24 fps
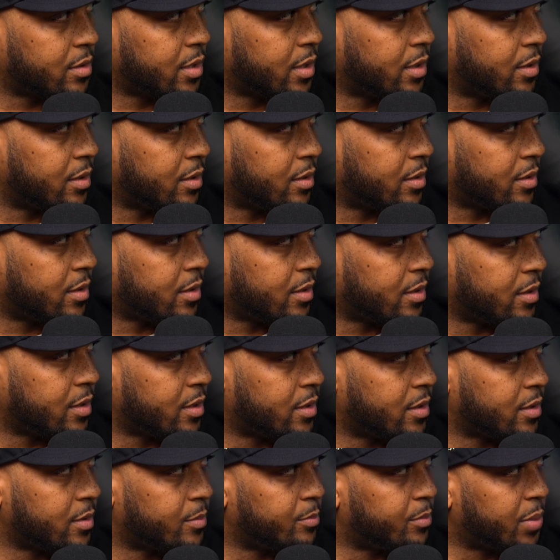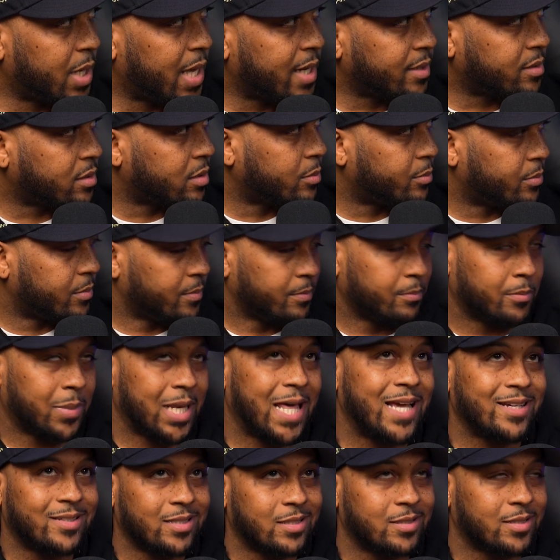in the black
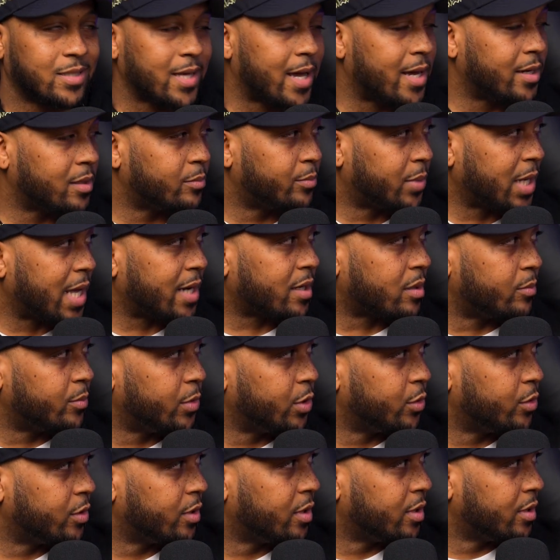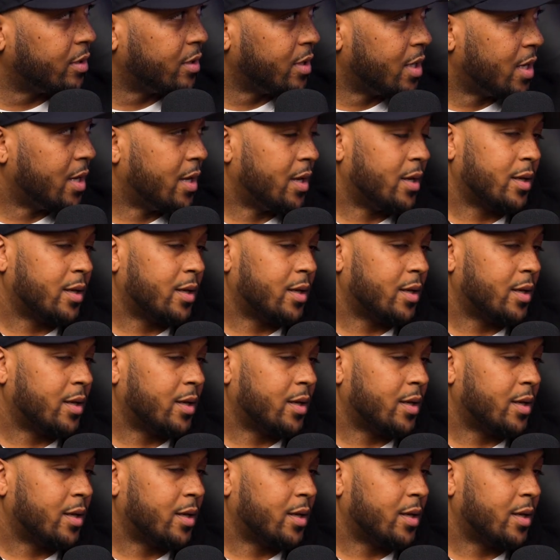society, black community?